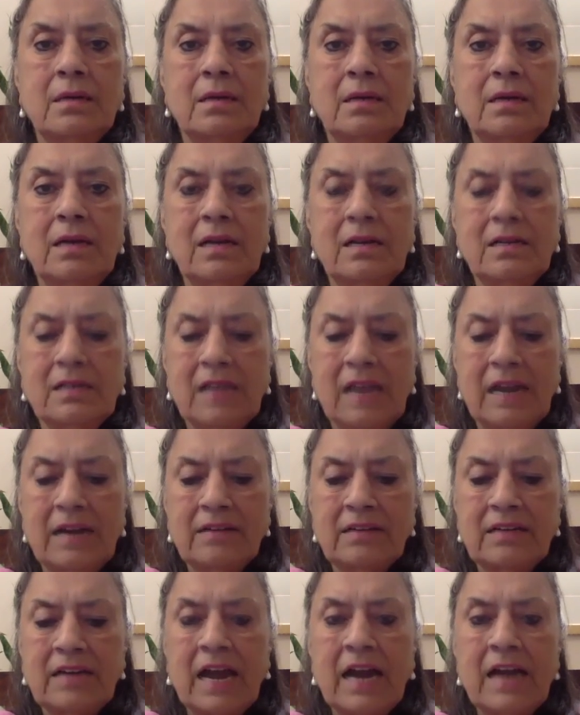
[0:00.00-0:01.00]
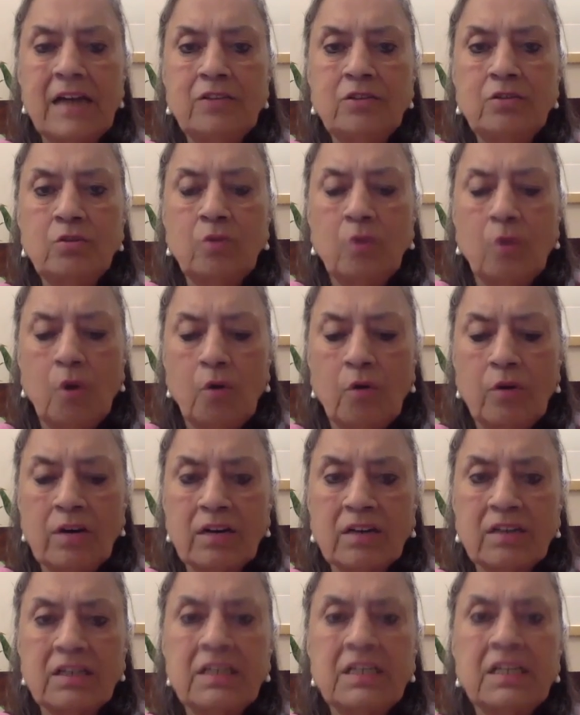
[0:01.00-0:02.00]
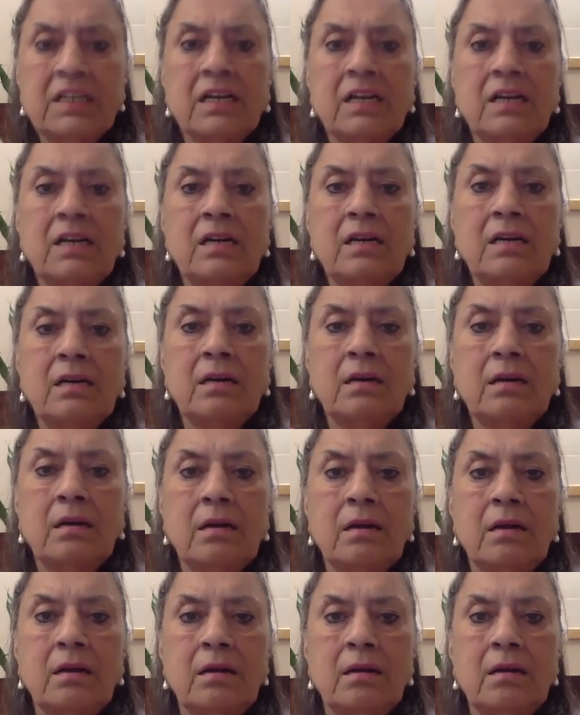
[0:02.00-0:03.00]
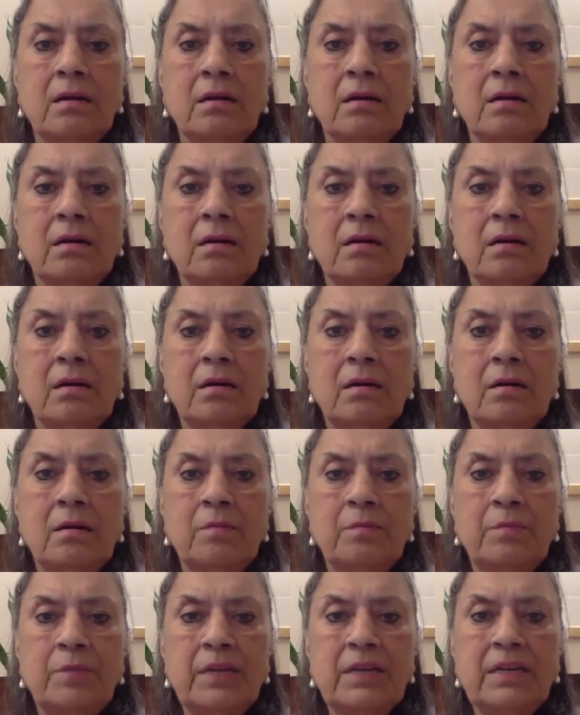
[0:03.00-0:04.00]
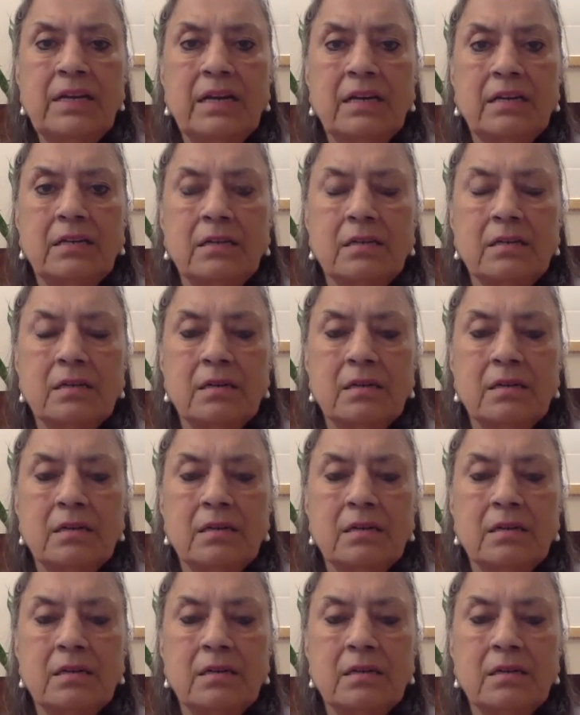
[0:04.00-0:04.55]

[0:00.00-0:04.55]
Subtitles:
it can tide you over a critical period.